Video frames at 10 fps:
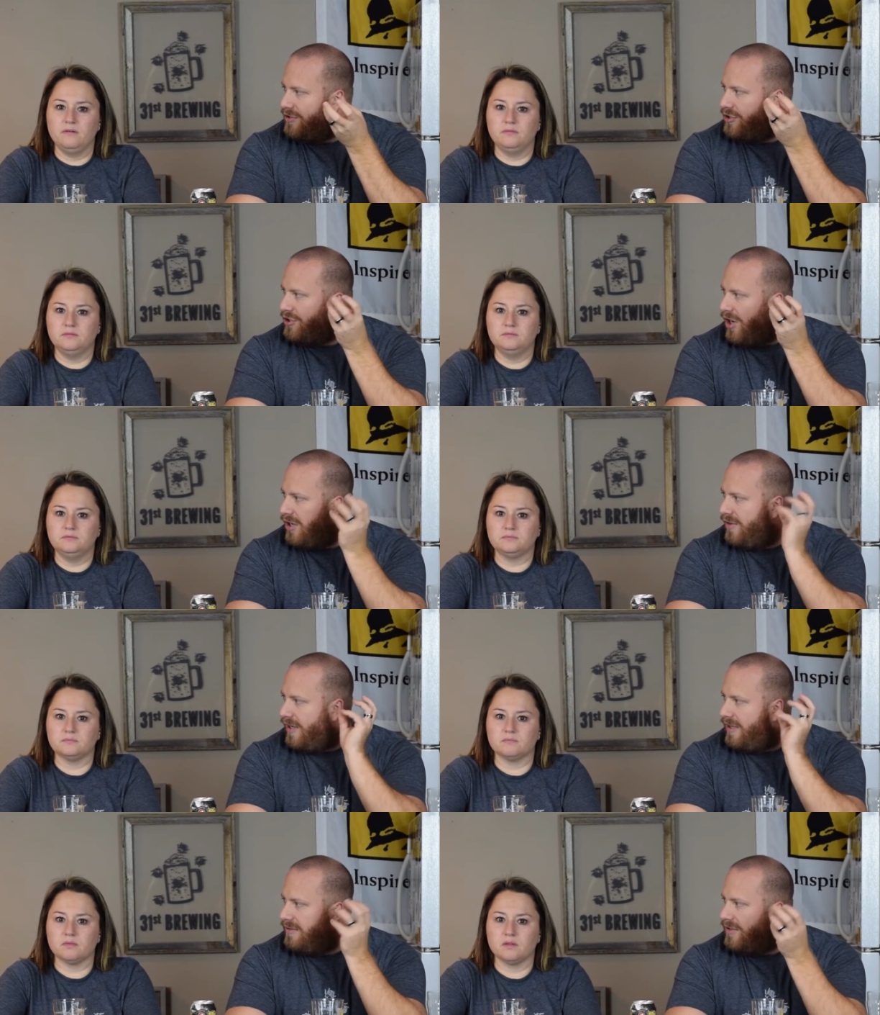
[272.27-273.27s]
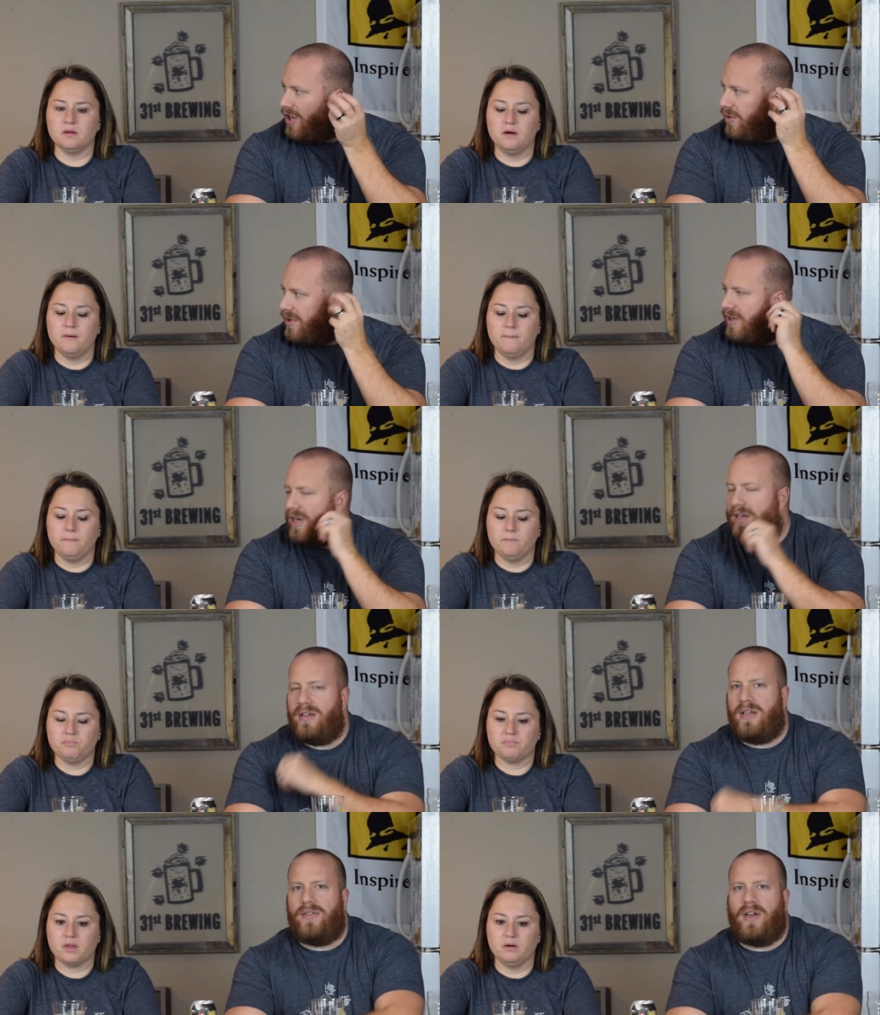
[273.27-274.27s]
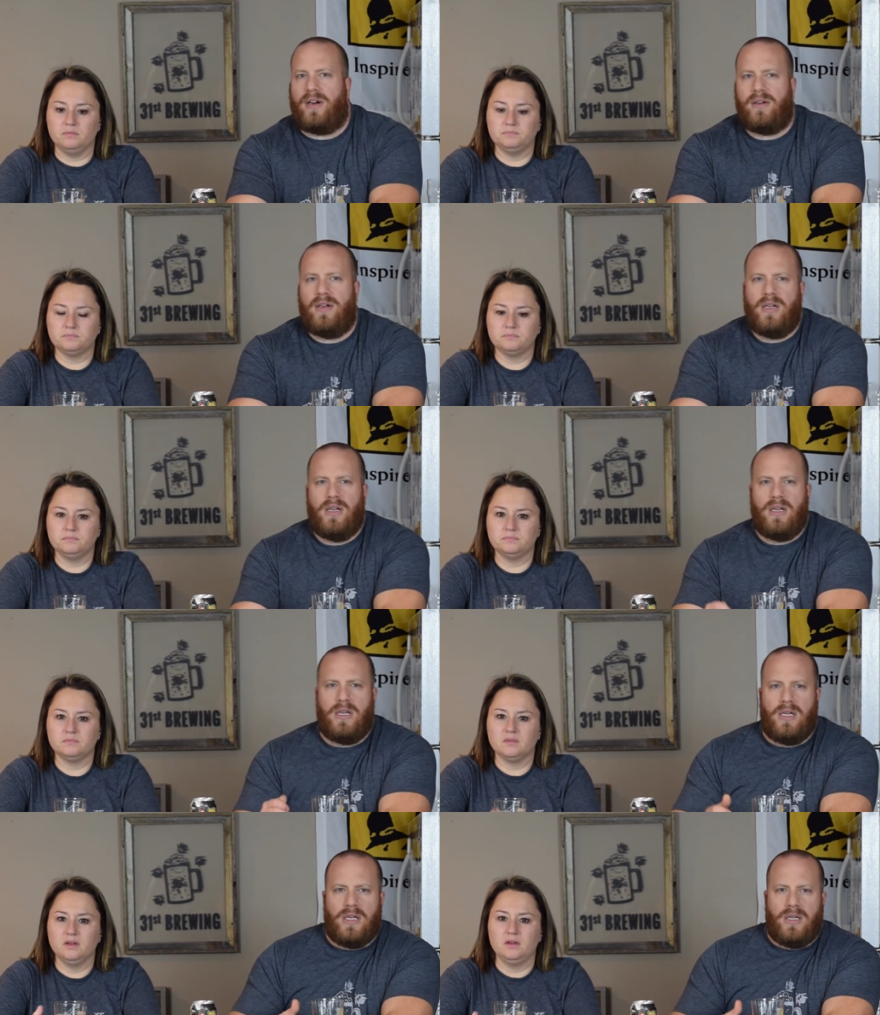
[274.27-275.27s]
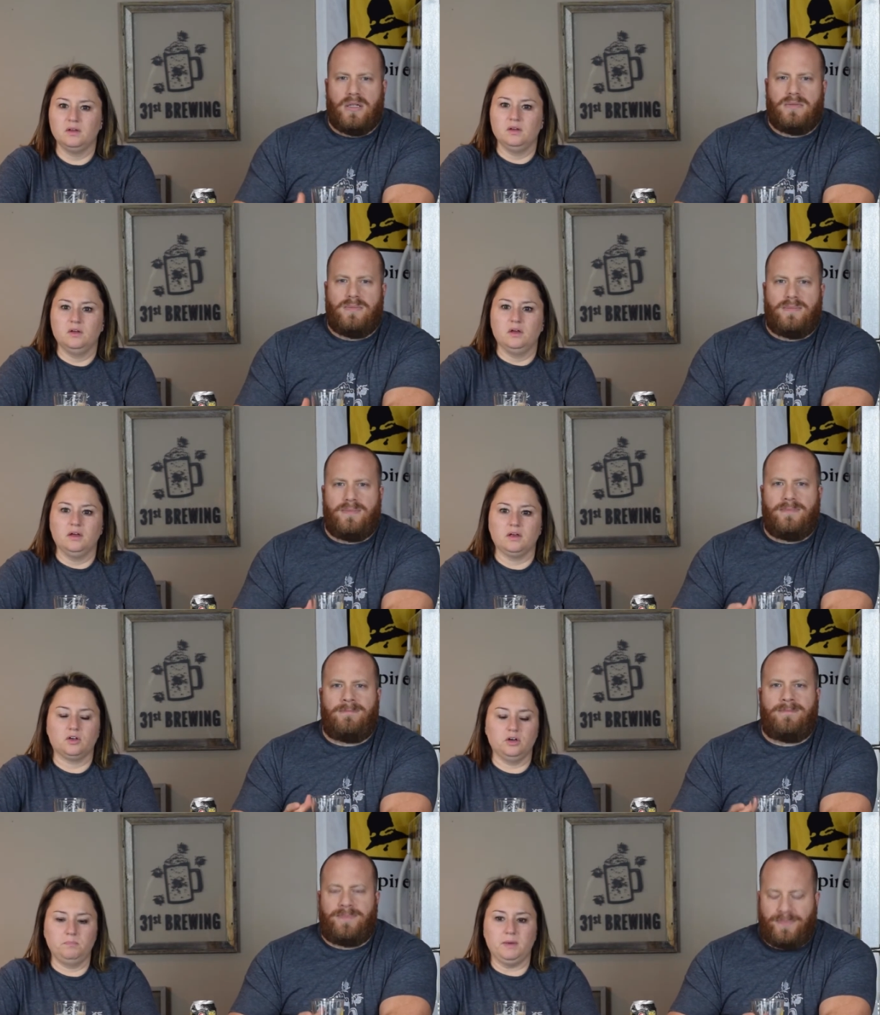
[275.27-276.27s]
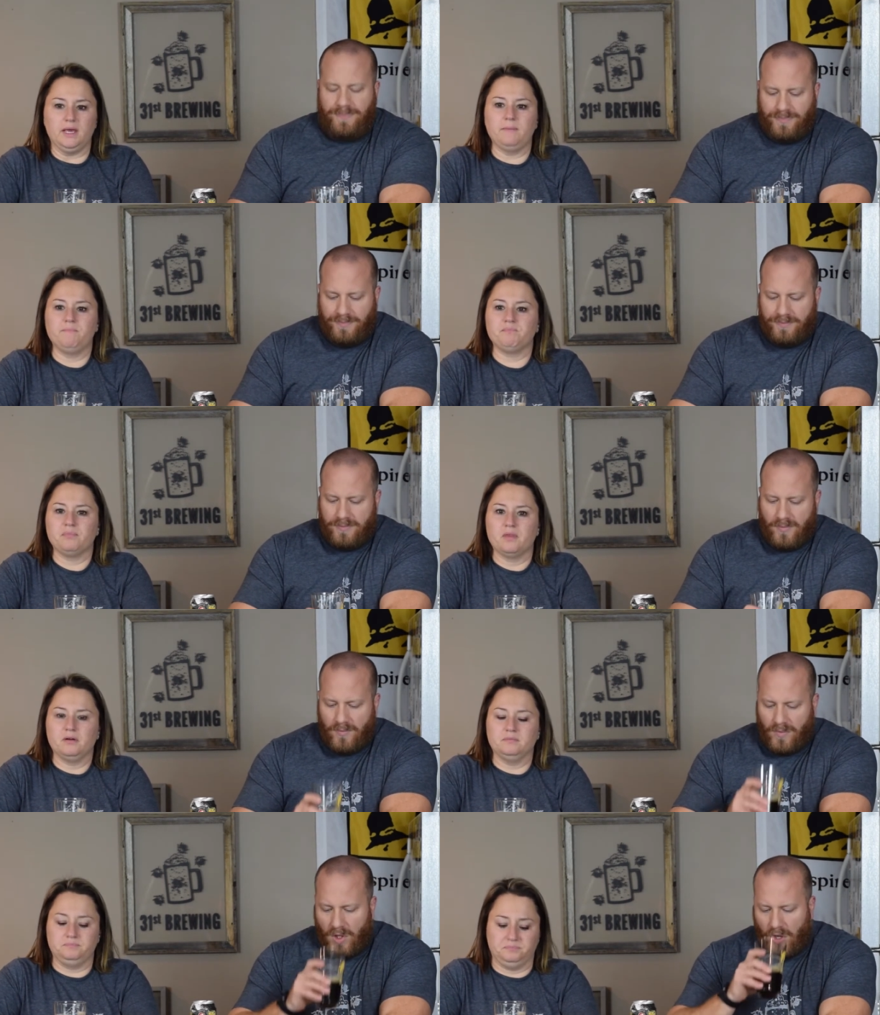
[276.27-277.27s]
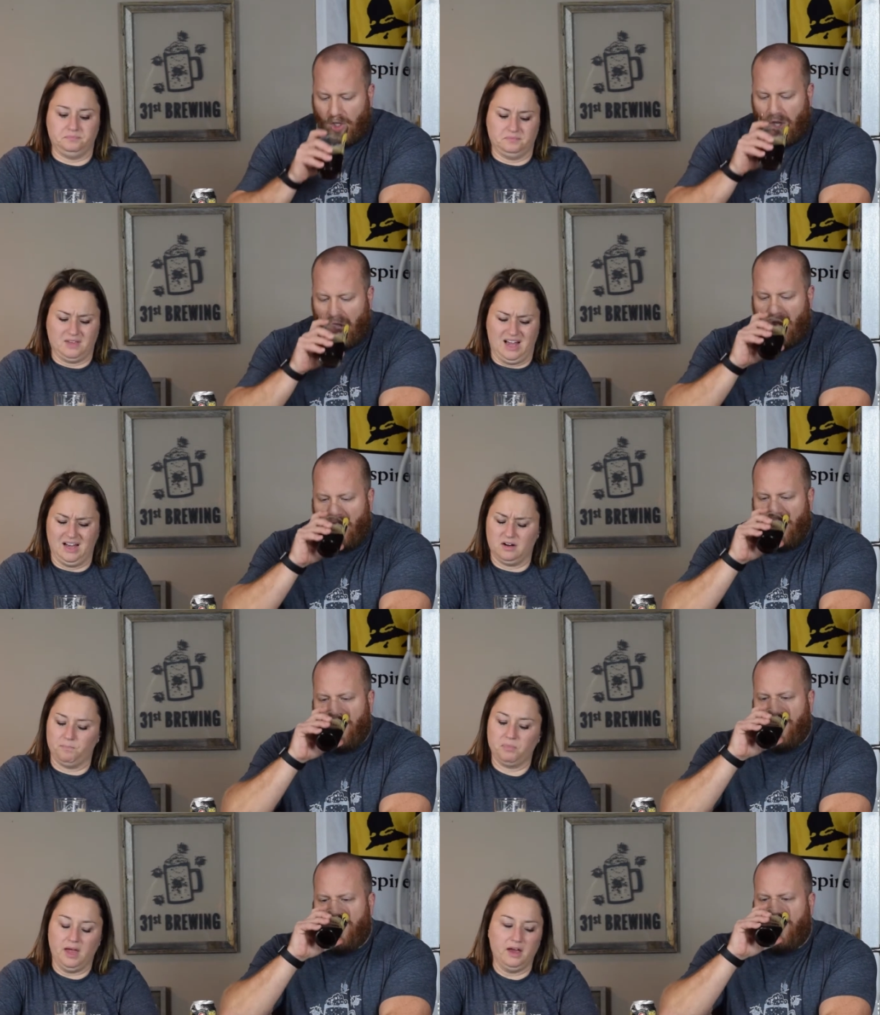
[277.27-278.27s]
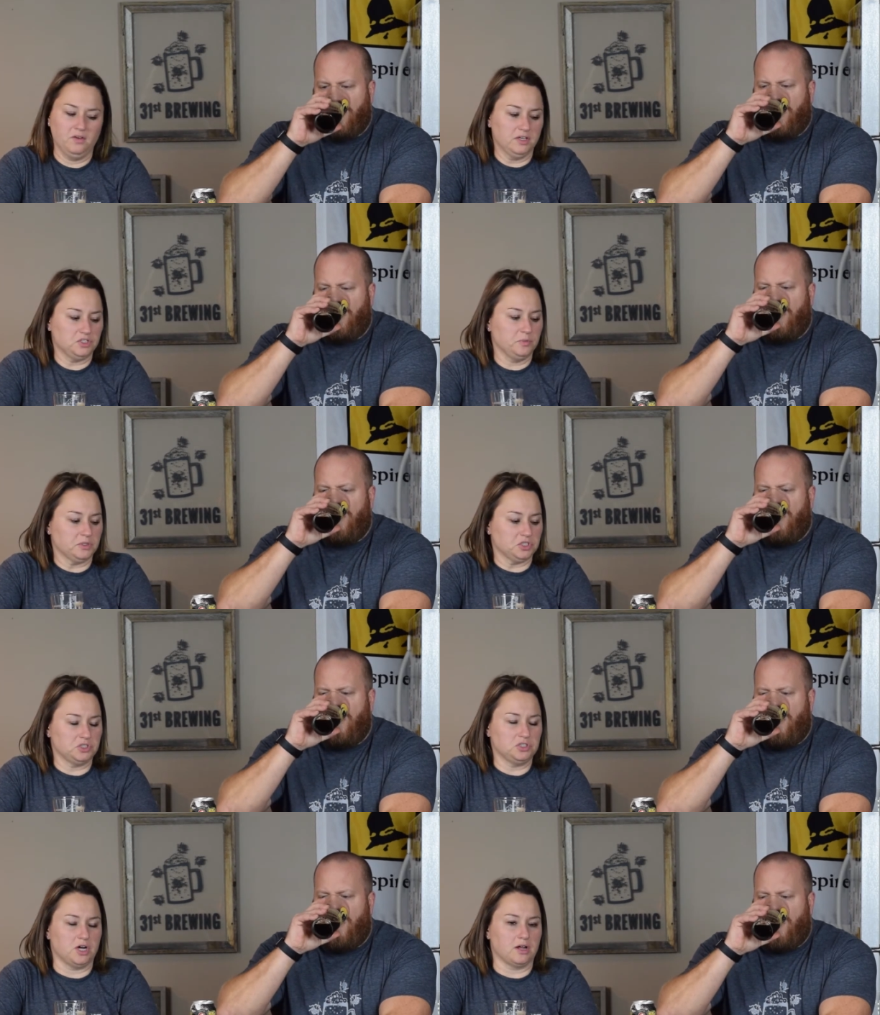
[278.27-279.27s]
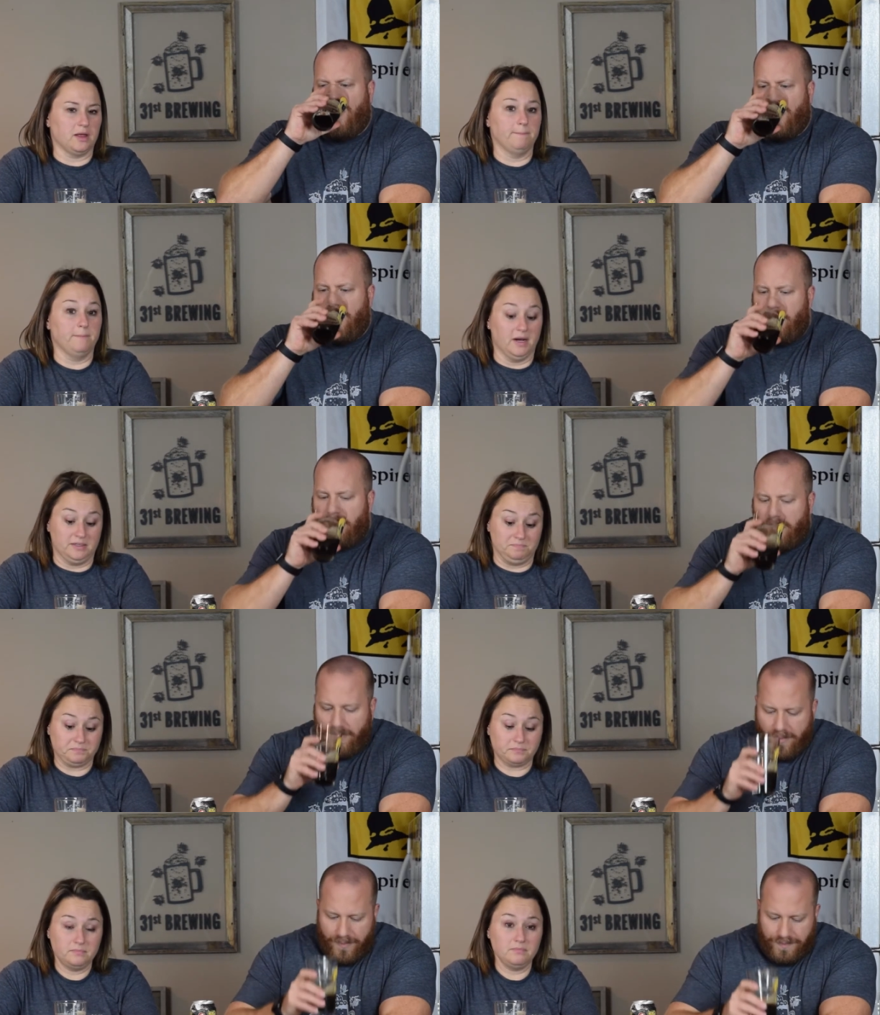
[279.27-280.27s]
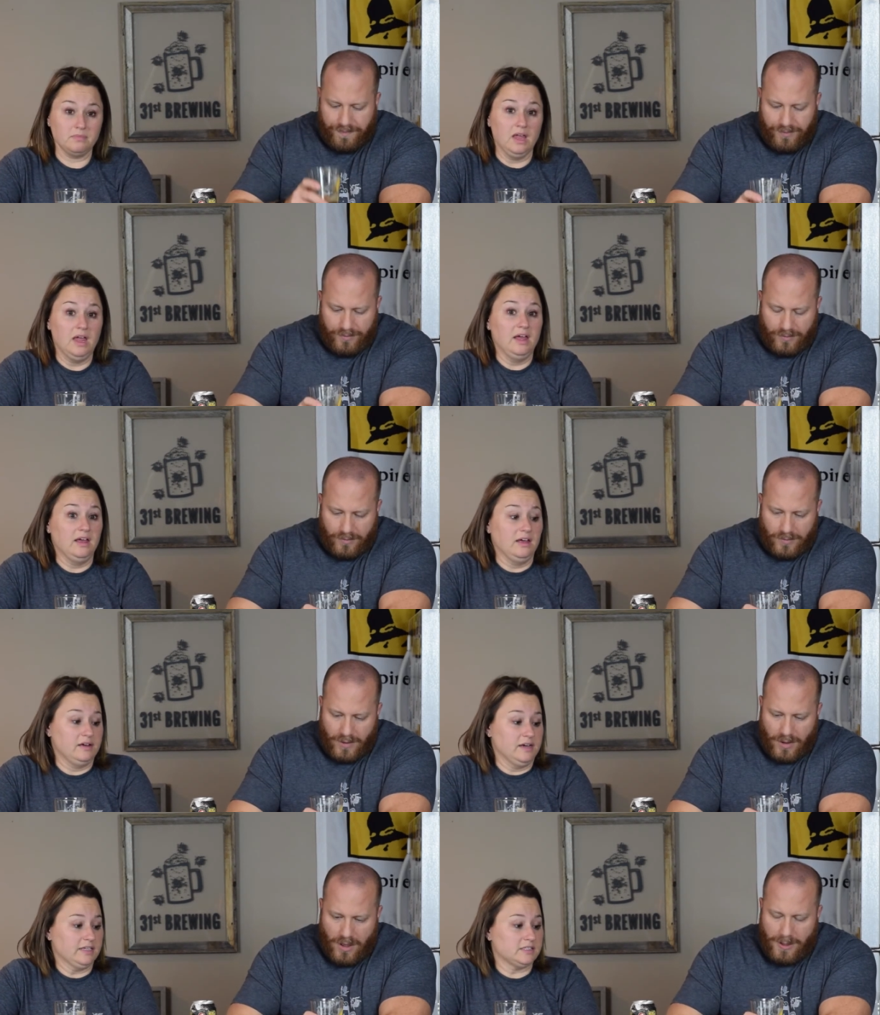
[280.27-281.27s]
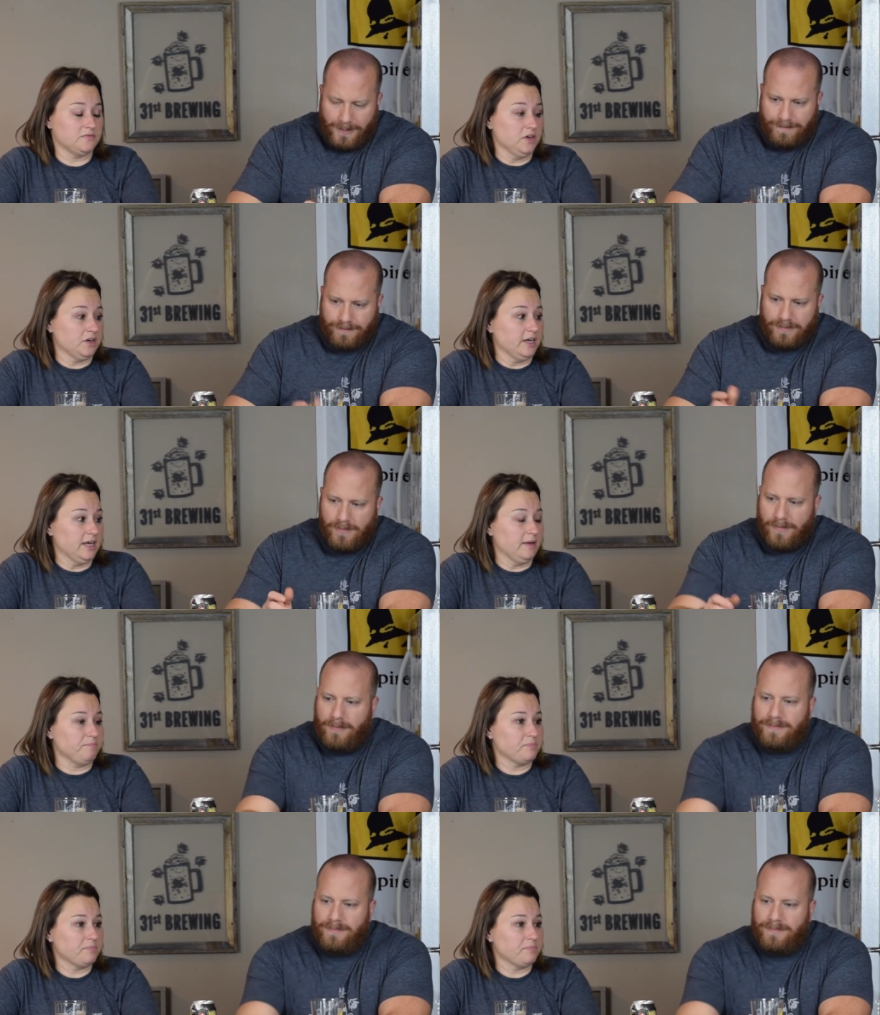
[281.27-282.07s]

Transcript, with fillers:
Speaker 1: chocolate coconut in there. Could
Speaker 2: be. I don't, I don't get too much chocolate, but it's very.